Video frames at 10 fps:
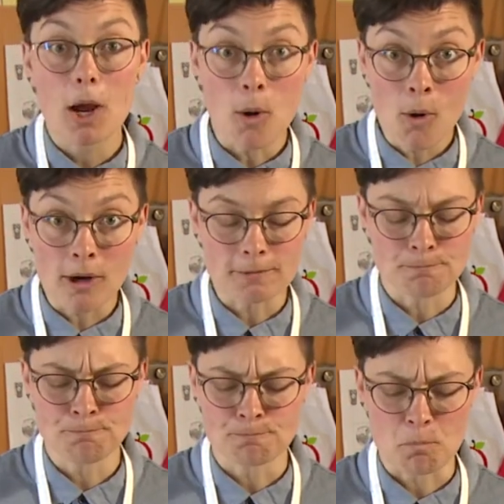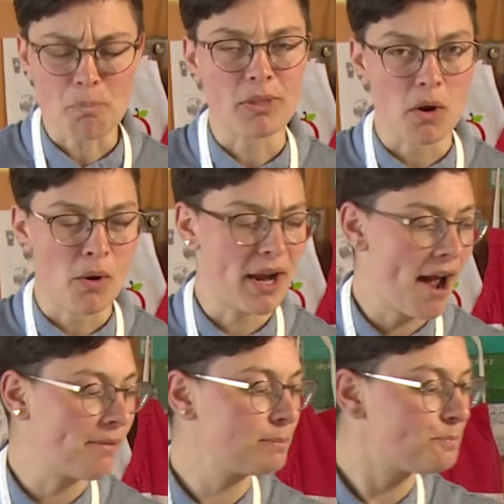Or, oh
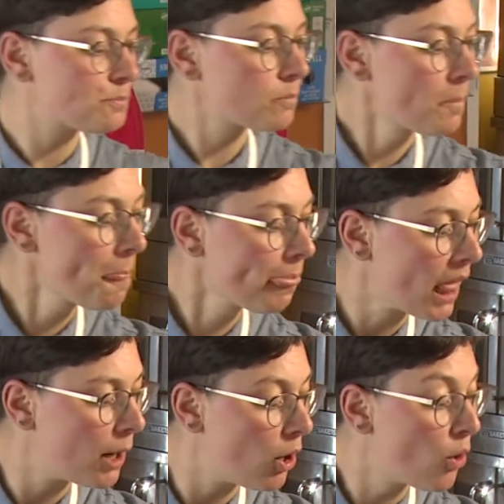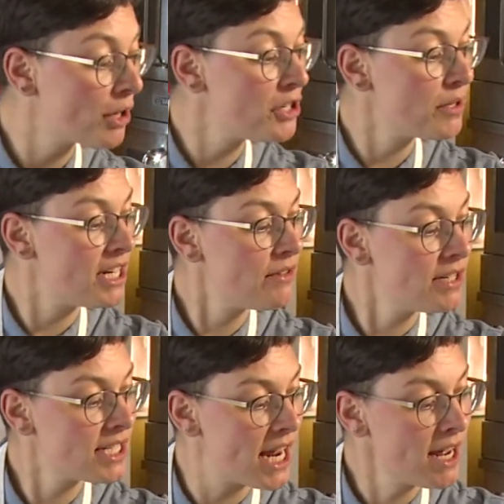yeah. Or you could
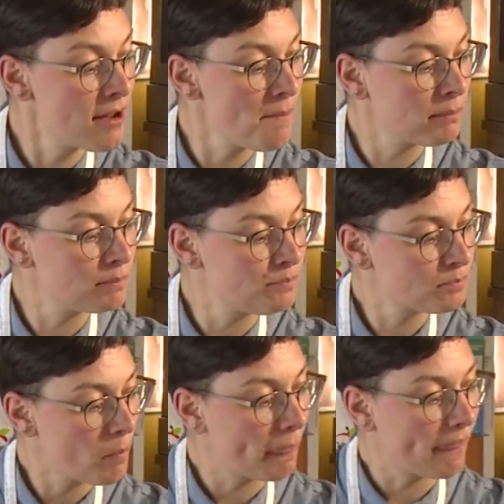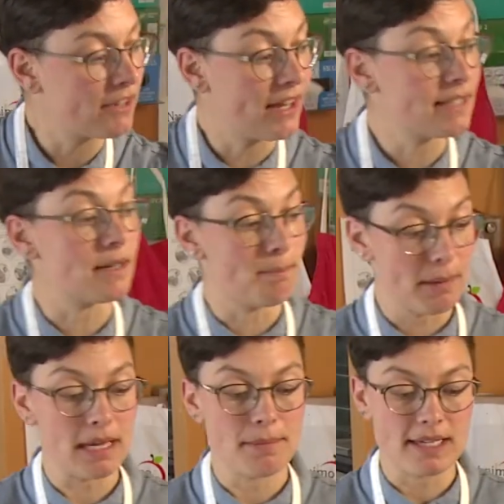even take, that's a
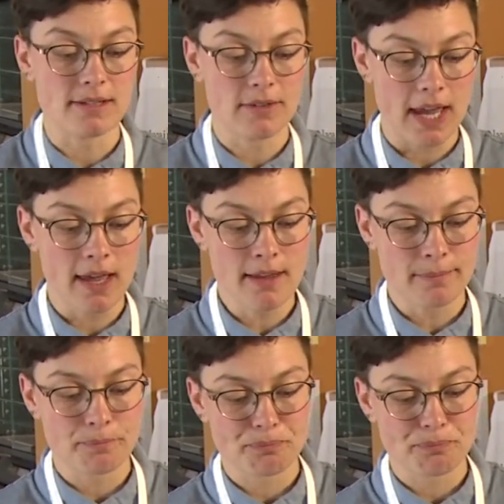big piece of kale.